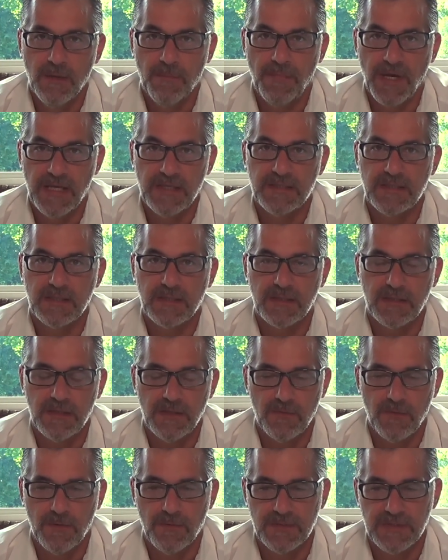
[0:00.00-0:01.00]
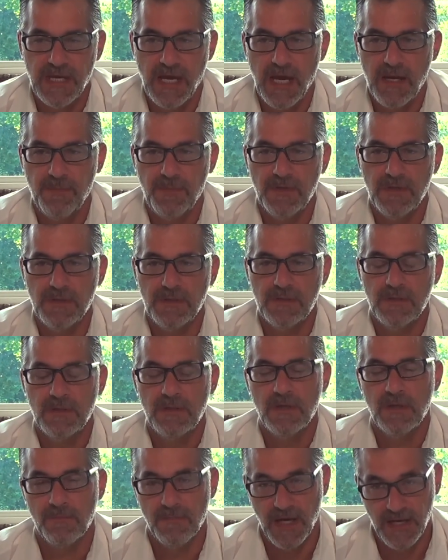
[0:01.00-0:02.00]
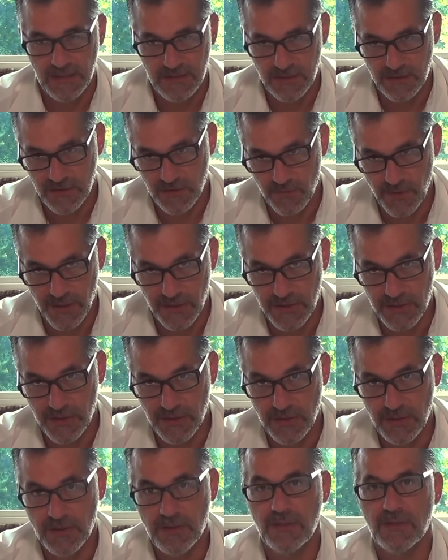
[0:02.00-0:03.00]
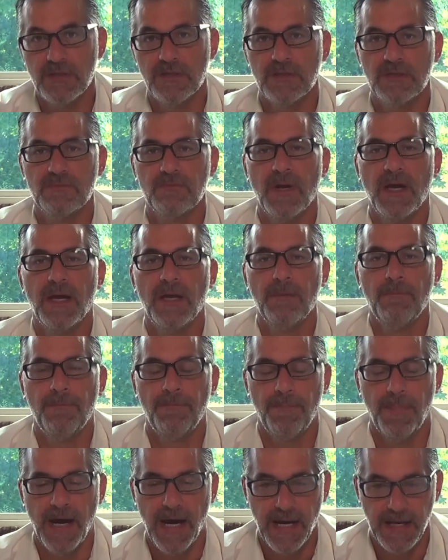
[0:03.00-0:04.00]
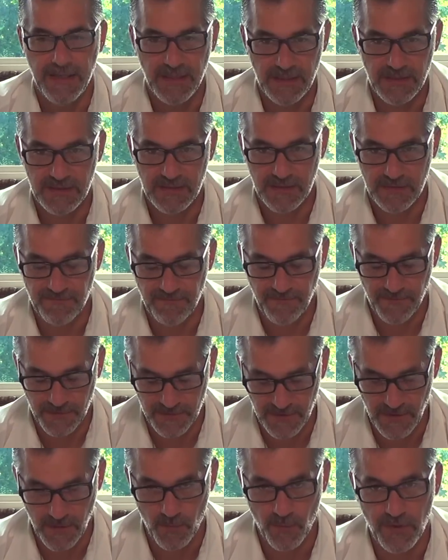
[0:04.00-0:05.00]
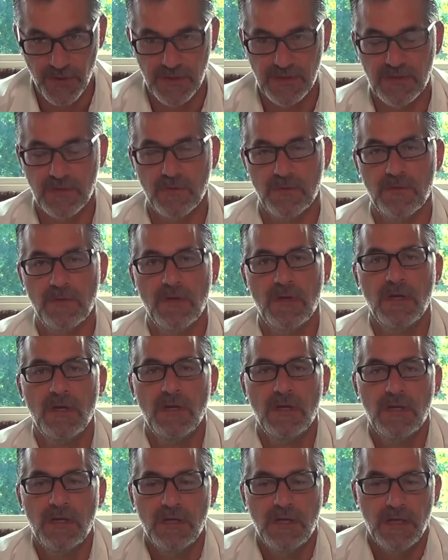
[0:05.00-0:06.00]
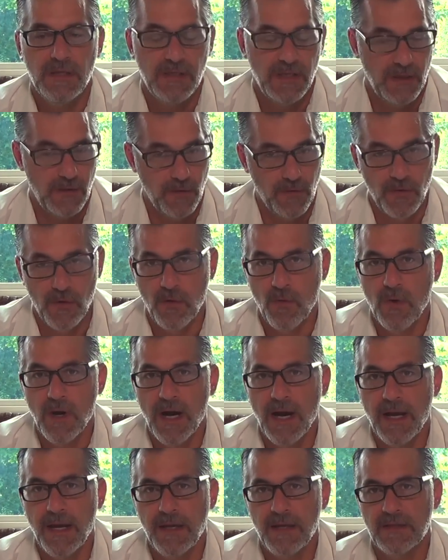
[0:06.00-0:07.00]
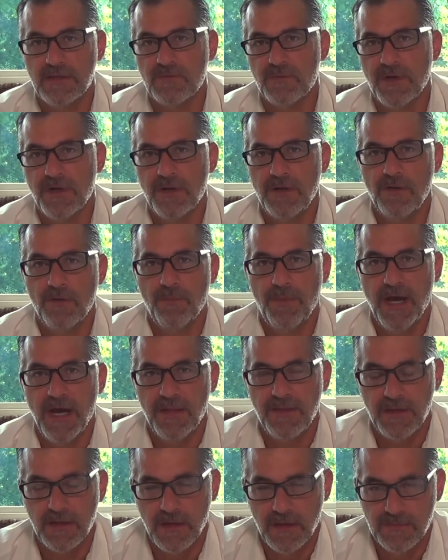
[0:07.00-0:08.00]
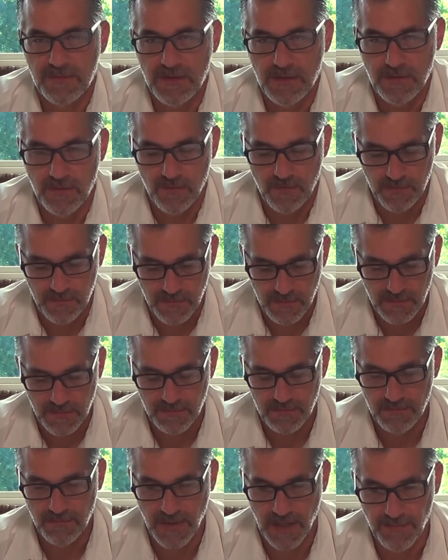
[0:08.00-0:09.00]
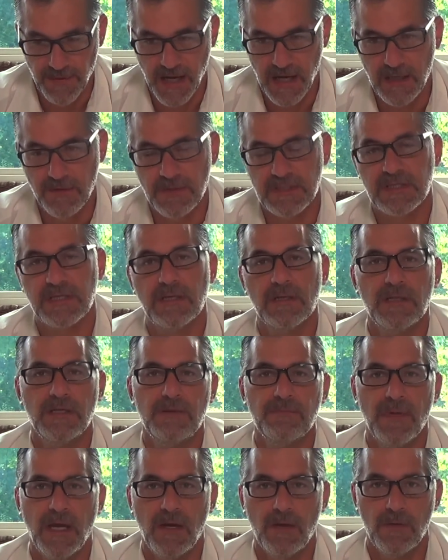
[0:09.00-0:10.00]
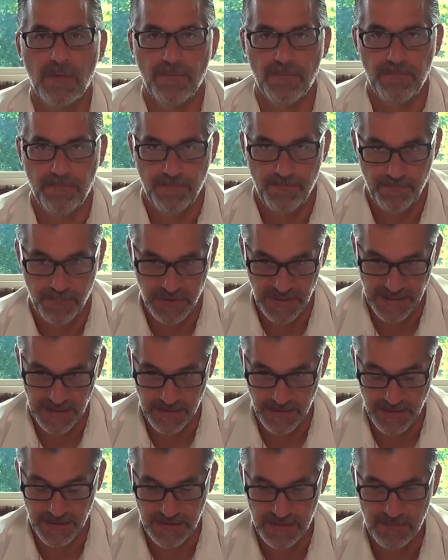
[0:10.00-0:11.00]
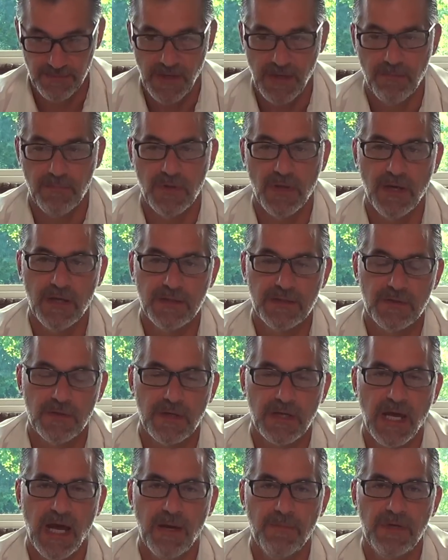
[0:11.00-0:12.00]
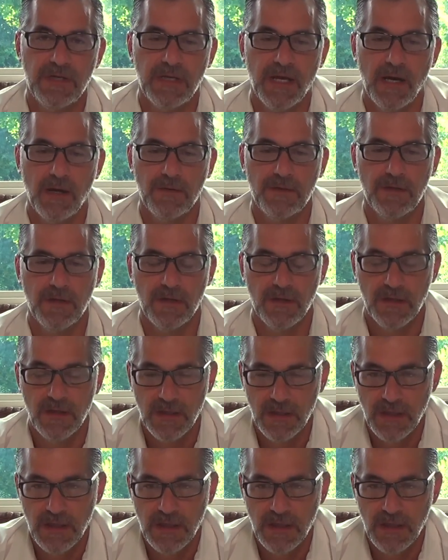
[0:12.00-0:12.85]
basically what was happening in my situation is my body, for some reason, and they don't know why, that's where idiopathic comes in, my body was killing my own platelets in my blood. So it got me down to